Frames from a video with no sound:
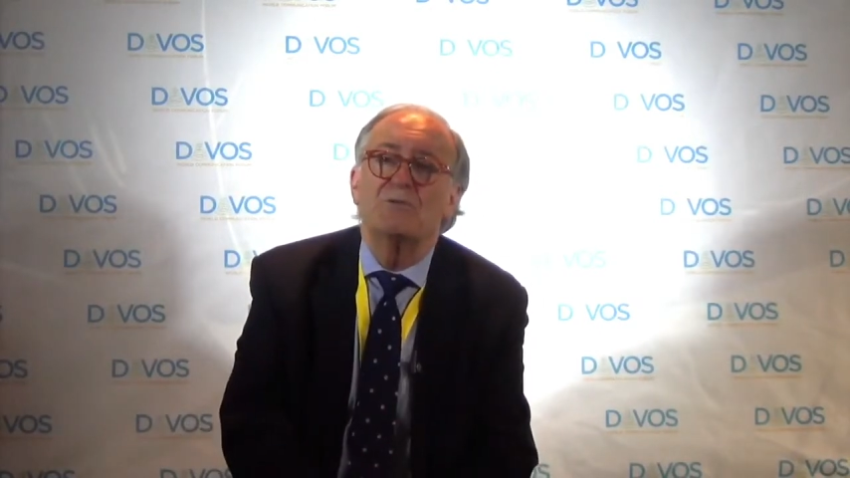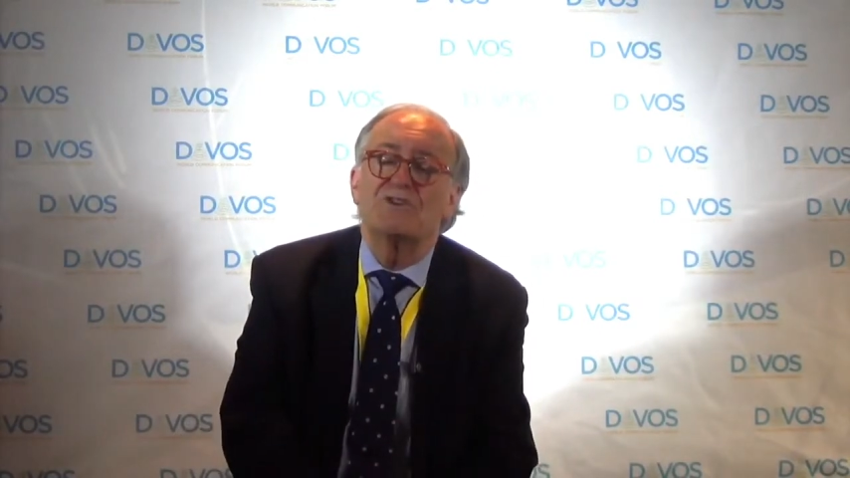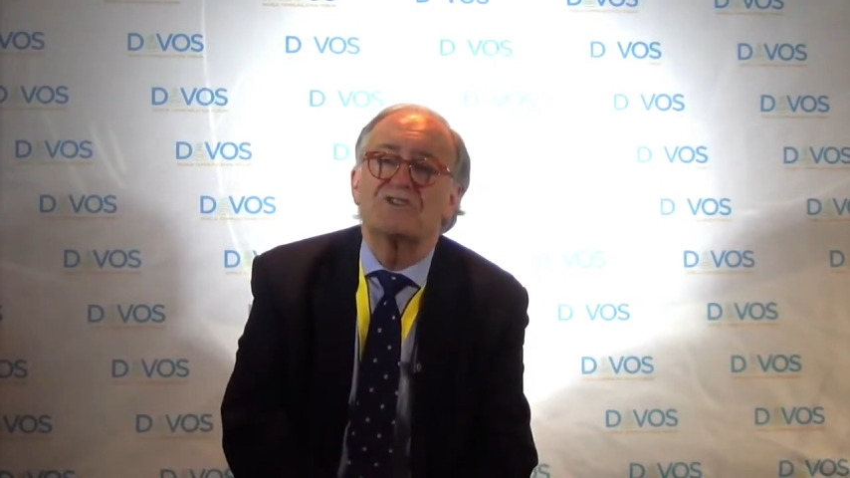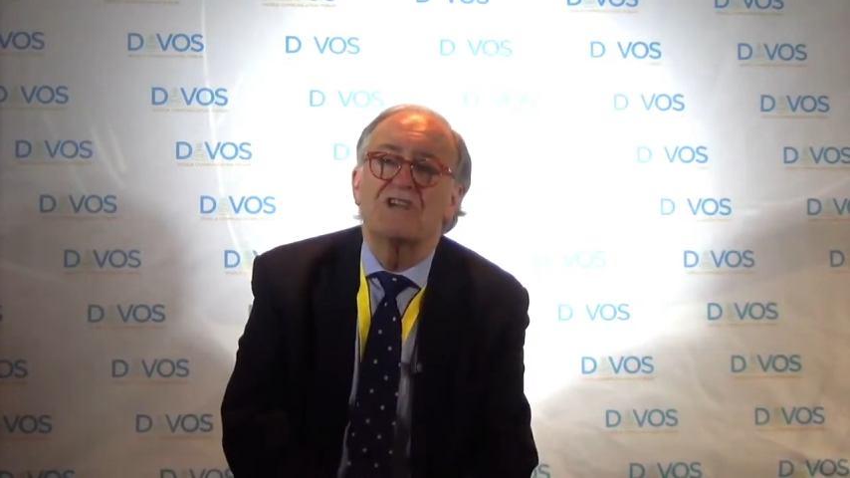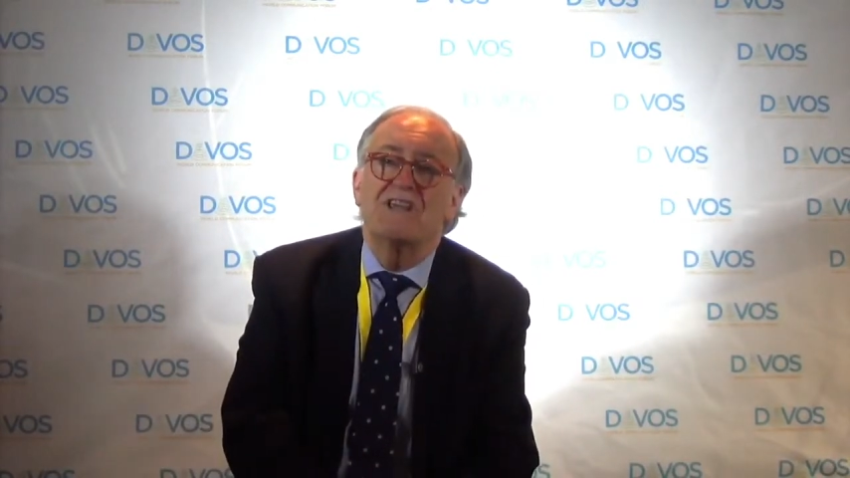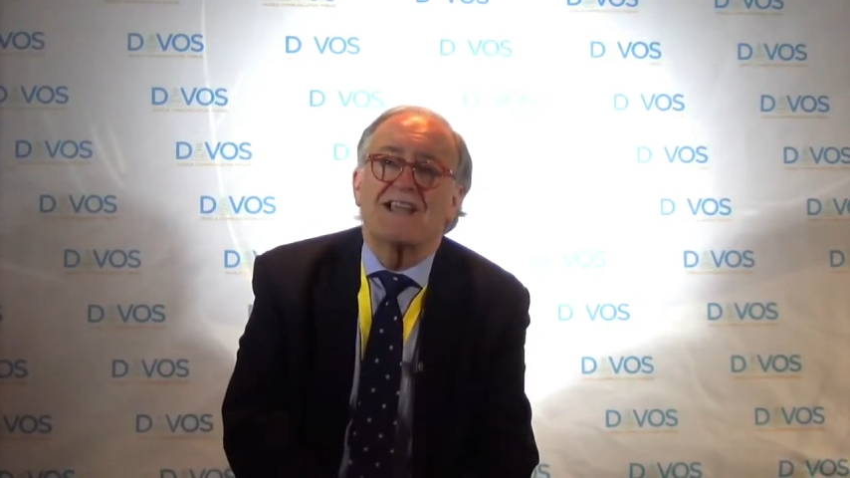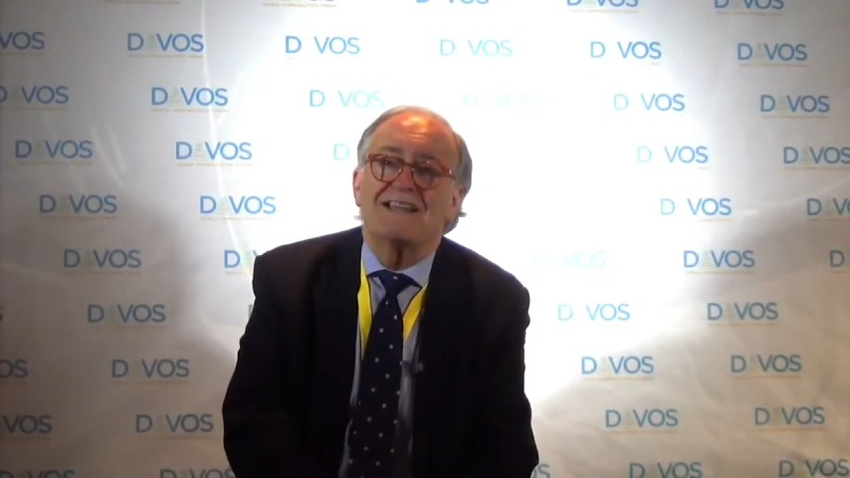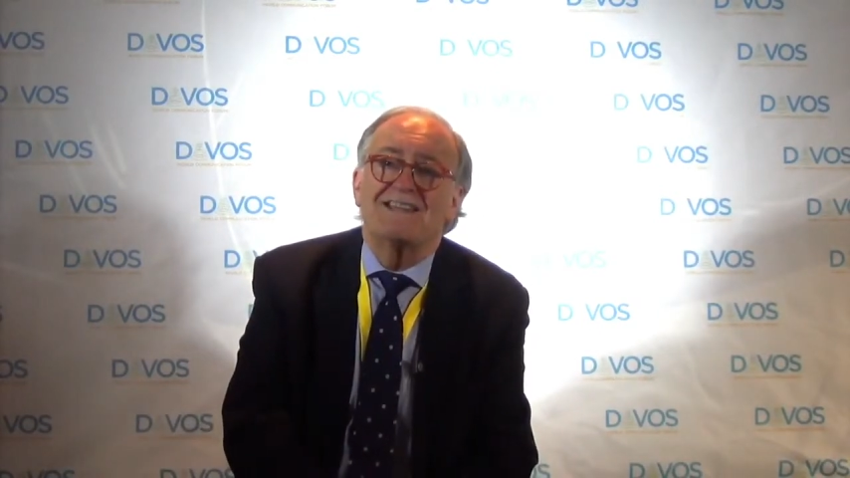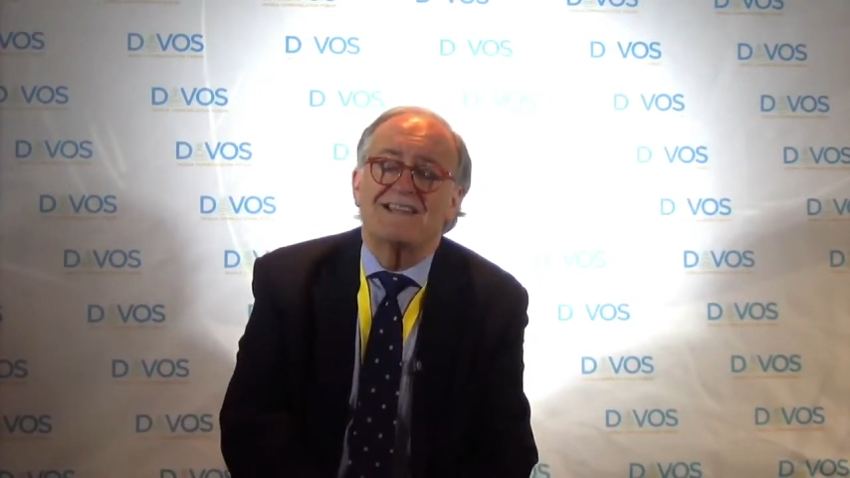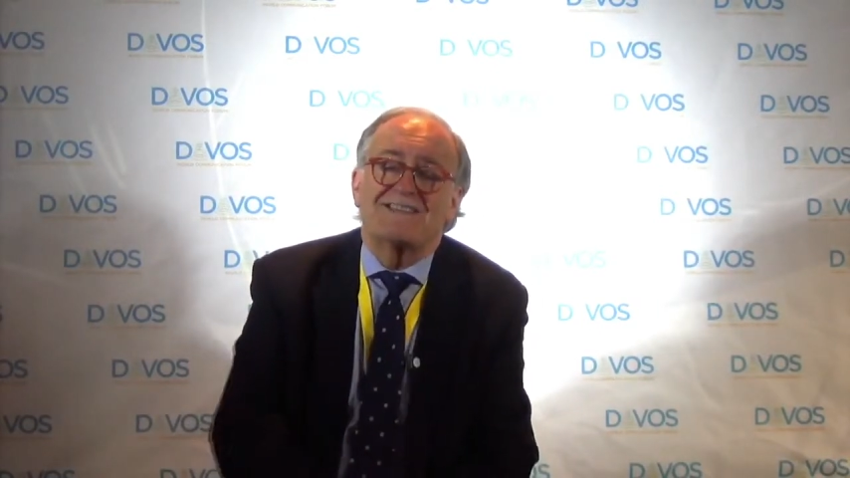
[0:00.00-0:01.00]
which
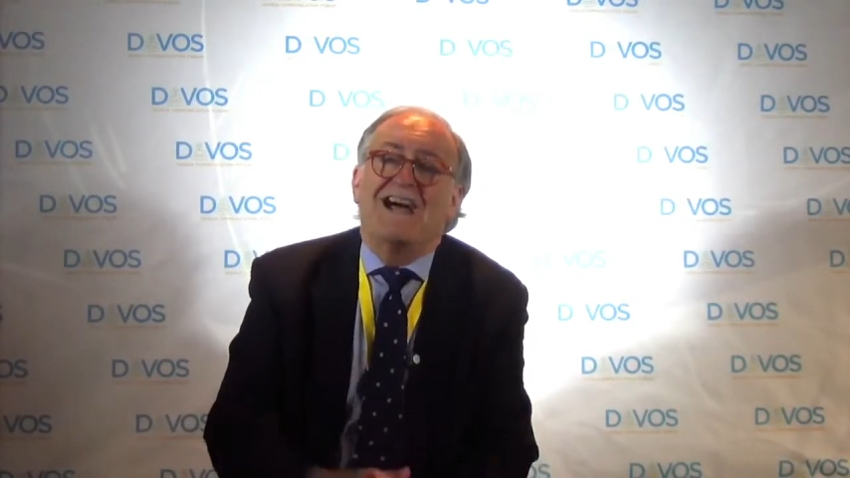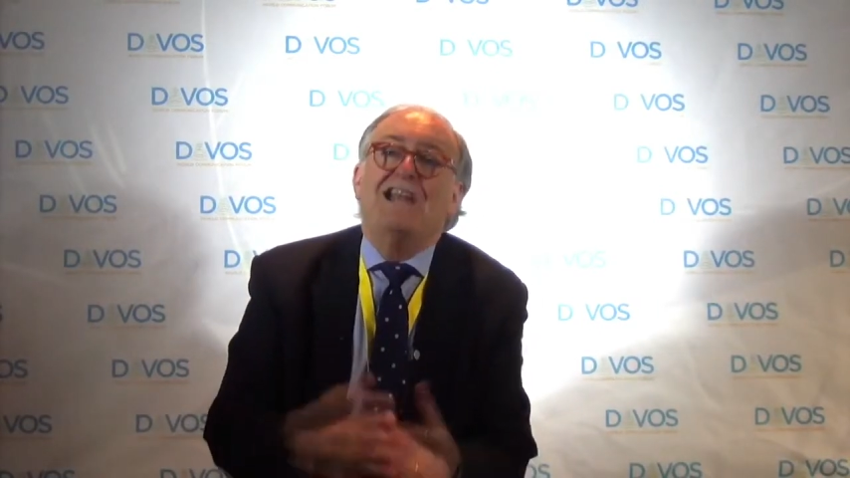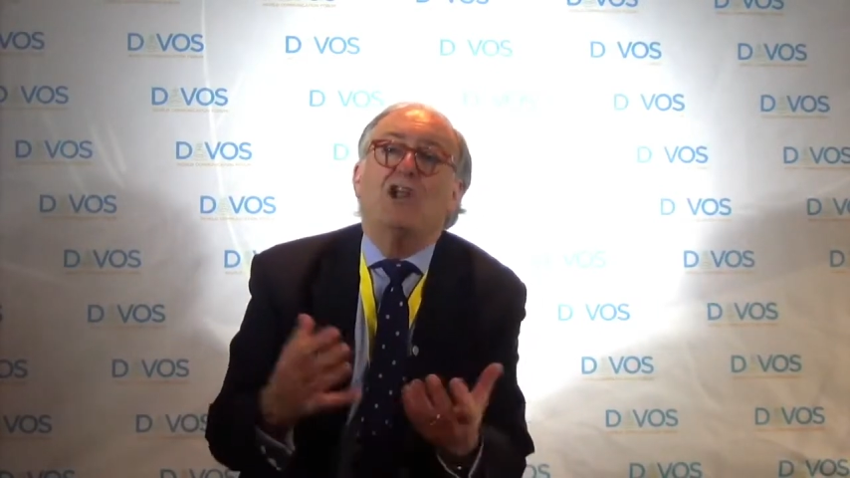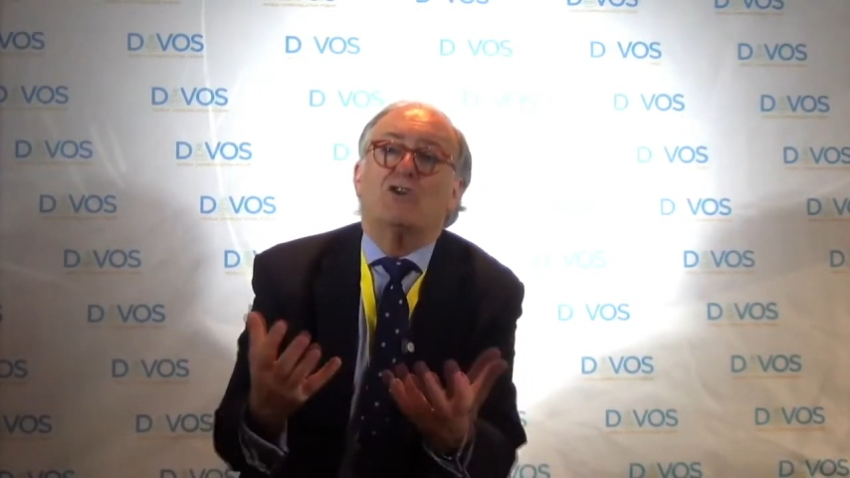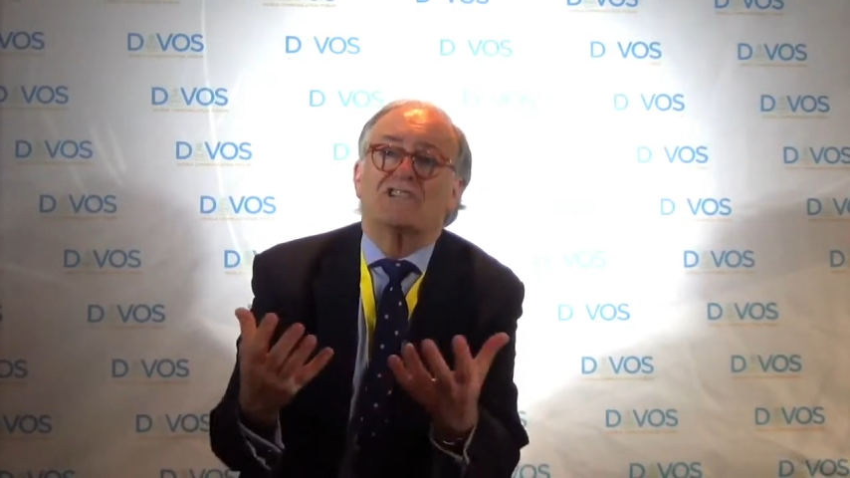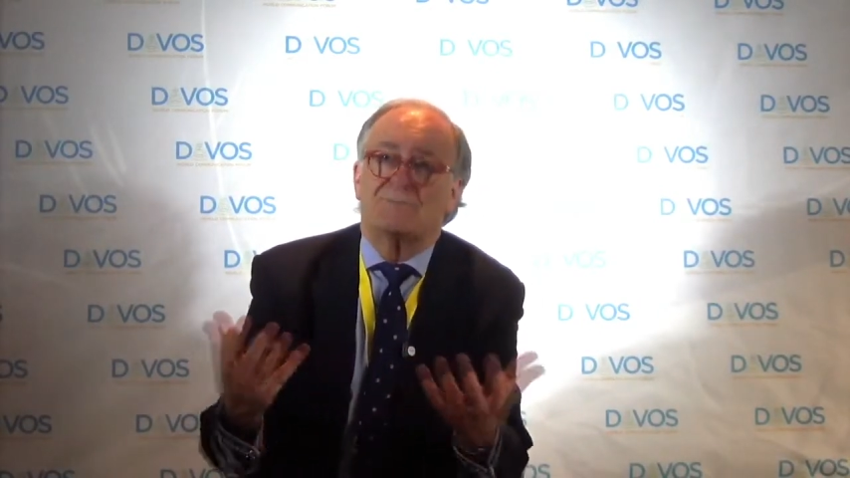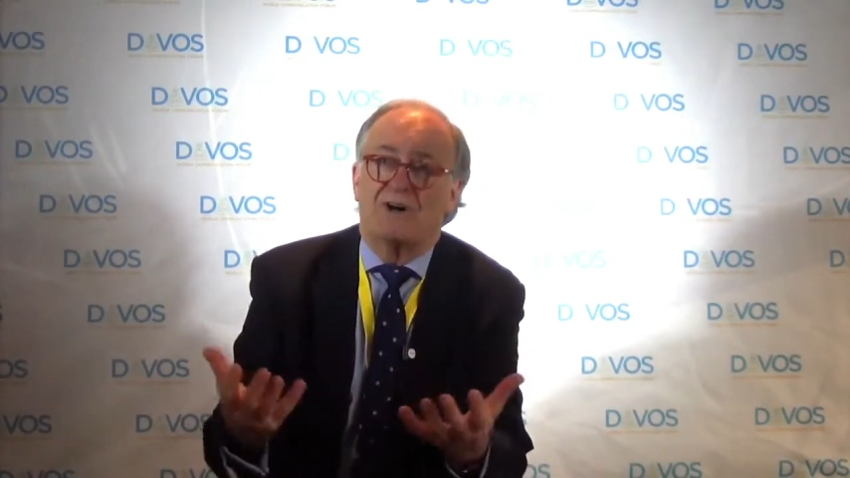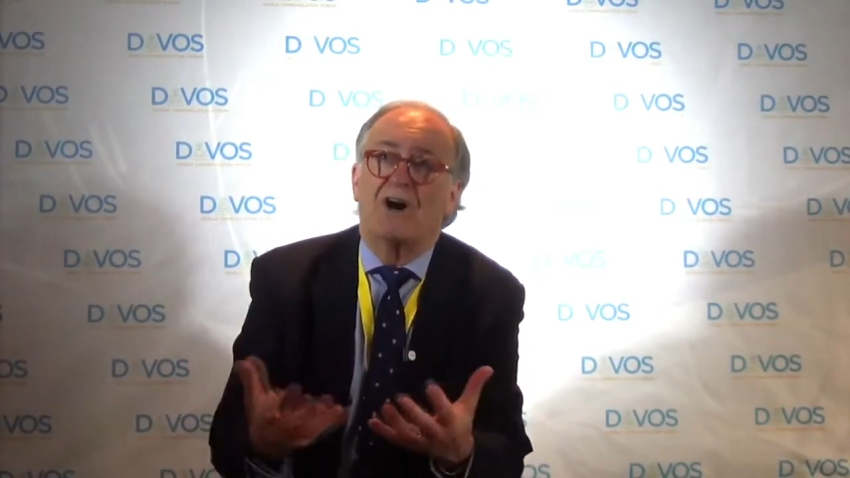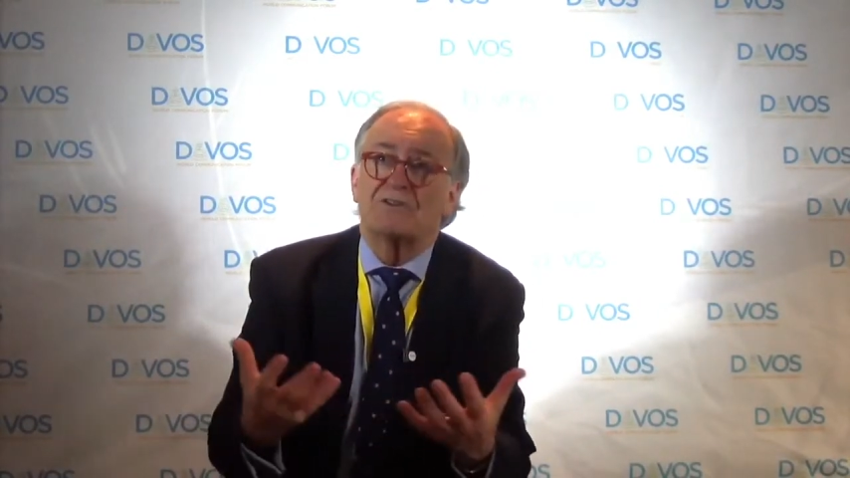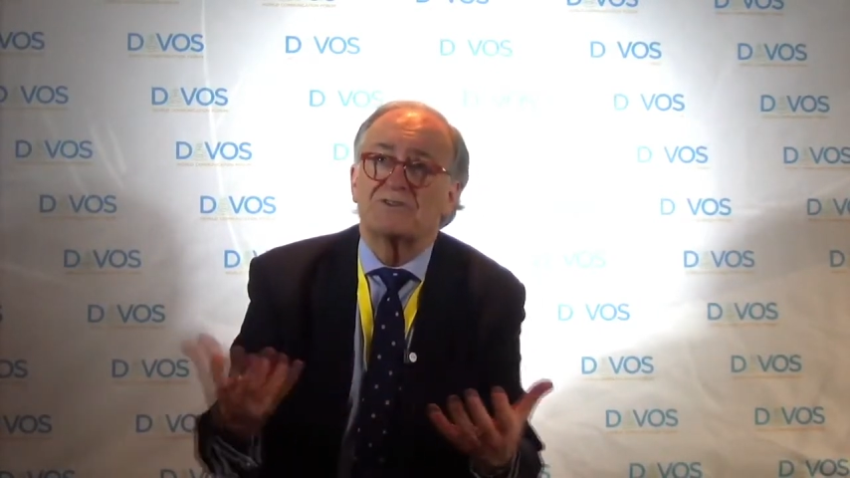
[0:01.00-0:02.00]
can tell us a lot
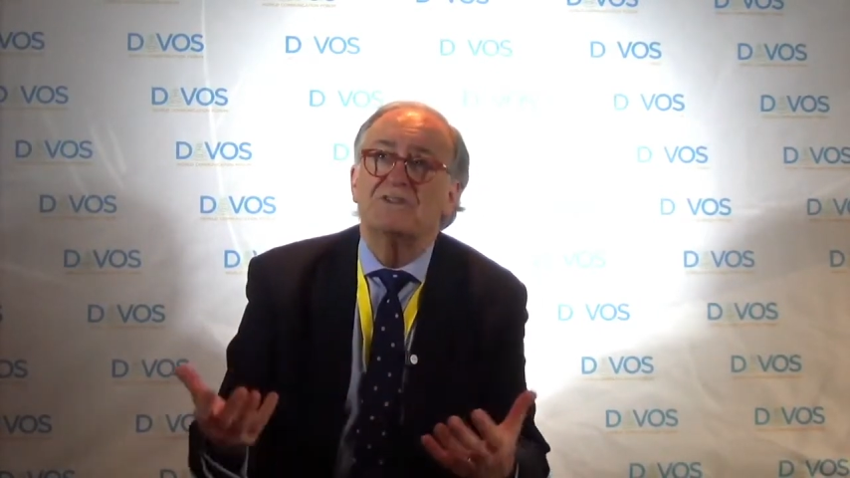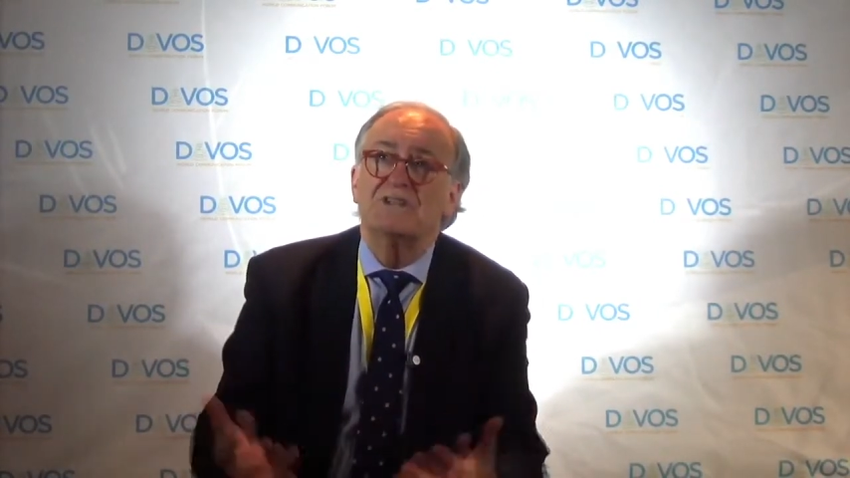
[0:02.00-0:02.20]
about